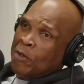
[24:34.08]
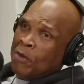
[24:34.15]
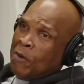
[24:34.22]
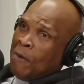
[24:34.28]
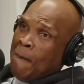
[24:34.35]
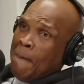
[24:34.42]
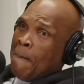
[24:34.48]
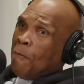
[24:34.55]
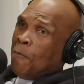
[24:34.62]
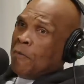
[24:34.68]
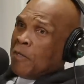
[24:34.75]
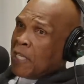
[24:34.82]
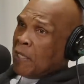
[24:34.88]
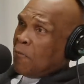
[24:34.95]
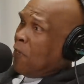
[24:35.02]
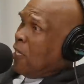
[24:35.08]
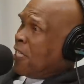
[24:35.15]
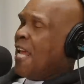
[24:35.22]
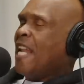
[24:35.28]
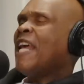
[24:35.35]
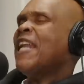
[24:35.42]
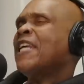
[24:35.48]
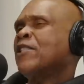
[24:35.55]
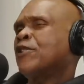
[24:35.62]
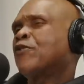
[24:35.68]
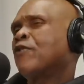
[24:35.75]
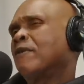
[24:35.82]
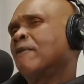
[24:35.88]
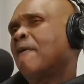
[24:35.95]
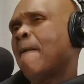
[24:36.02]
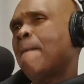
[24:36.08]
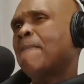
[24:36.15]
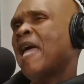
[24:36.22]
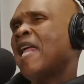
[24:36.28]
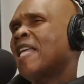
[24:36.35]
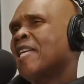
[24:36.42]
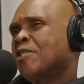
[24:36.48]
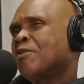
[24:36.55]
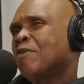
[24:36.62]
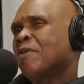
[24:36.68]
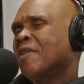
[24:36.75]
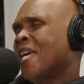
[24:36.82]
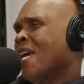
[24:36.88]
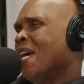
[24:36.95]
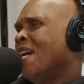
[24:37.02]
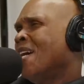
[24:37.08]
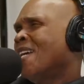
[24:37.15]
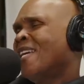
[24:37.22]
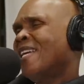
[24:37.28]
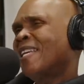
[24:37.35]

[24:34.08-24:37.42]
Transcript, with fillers: frequency. Your, yeah, your true. energy? That is true. Yeah, you know,